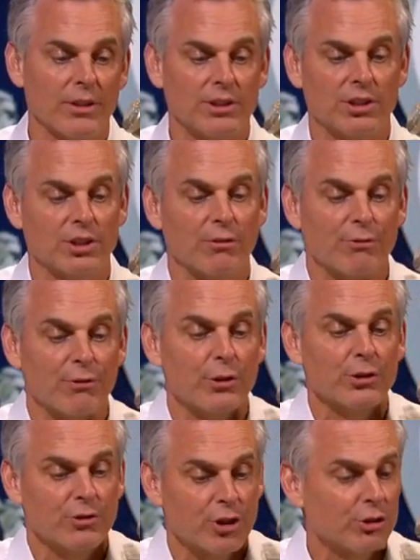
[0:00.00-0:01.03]
This is the
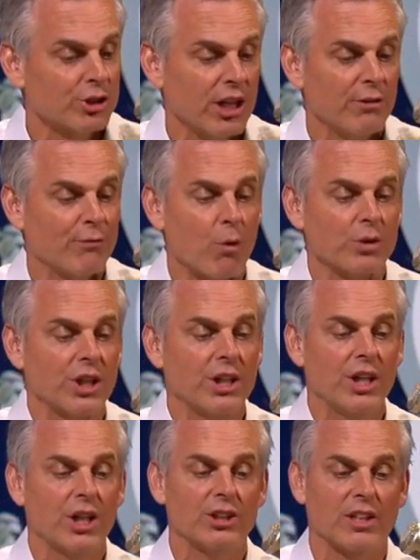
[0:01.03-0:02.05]
first thirteen, fourteen
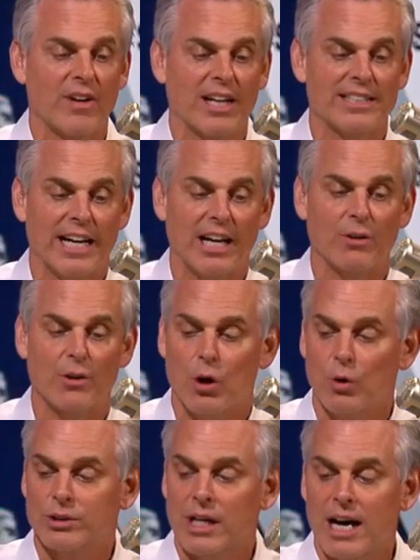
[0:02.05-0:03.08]
years. I've had a tear the
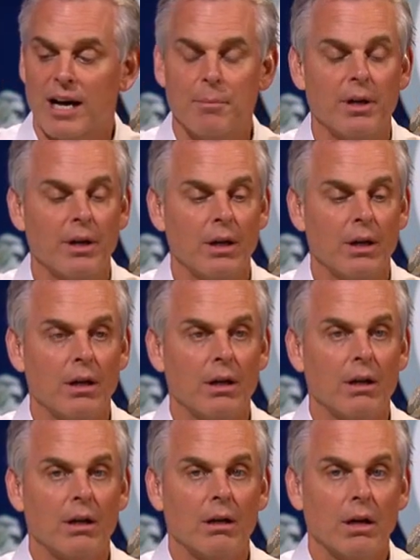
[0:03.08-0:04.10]
whole time.
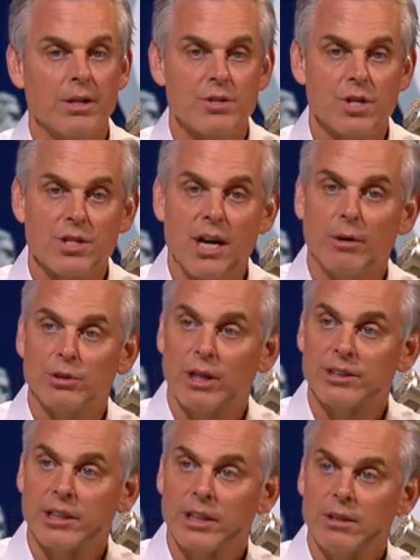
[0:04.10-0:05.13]
And you're just now
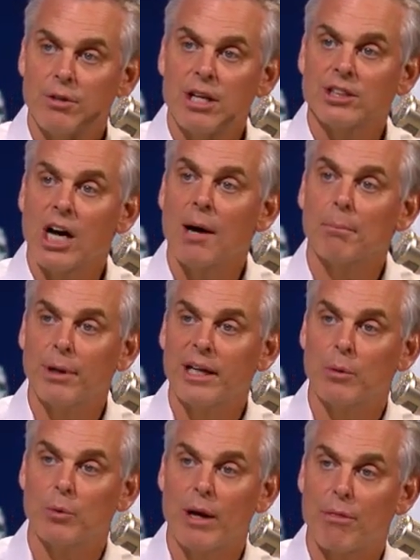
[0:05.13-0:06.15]
addressing it? Do you think Tom Brady
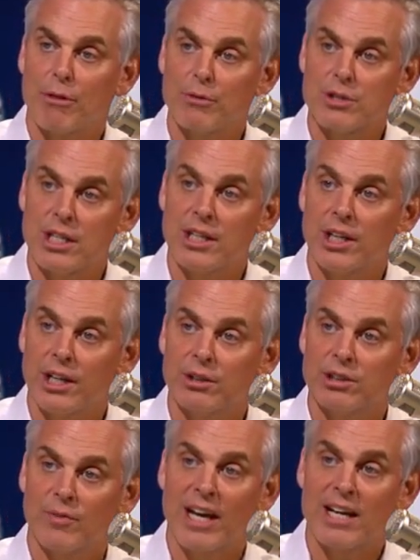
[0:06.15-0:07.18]
would wait thirteen
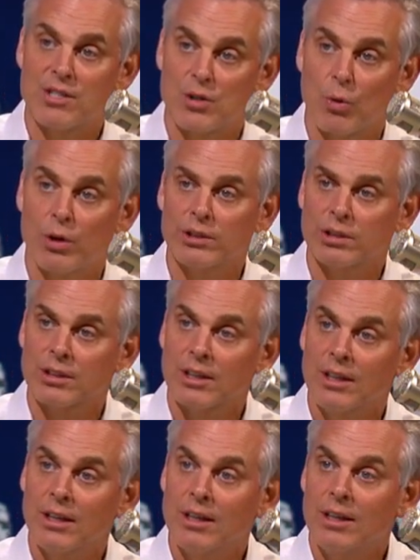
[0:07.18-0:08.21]
years if he had soreness?
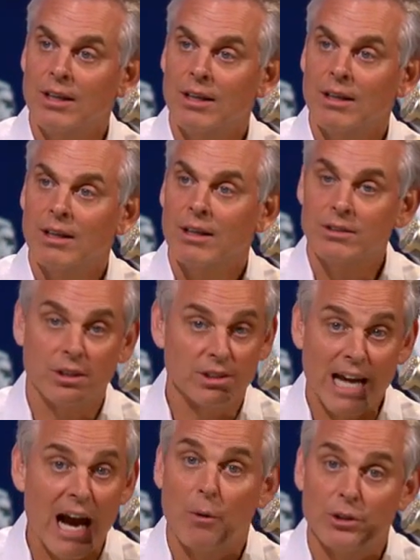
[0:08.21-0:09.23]
You're just
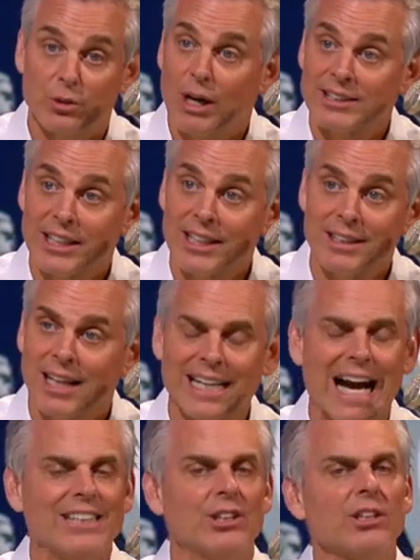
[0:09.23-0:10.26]
now addressing it? Like,
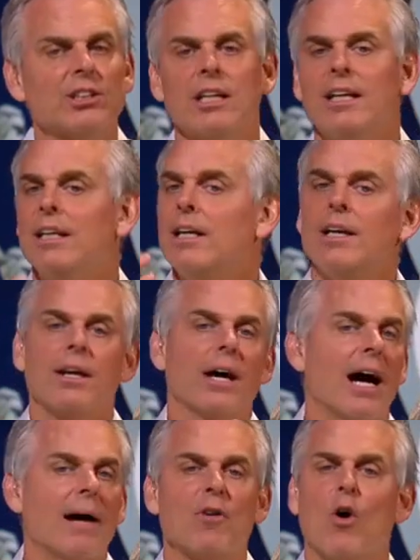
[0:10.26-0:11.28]
I just,
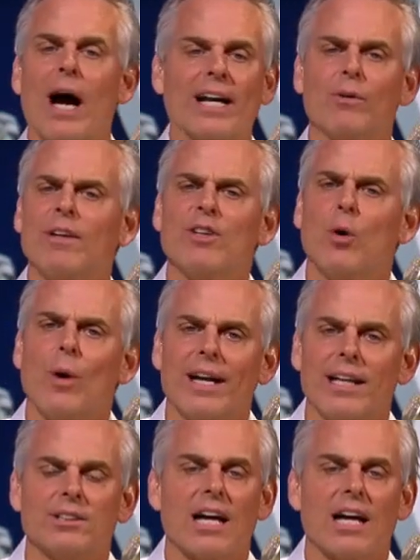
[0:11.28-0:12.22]
I've, I don't even know why it is.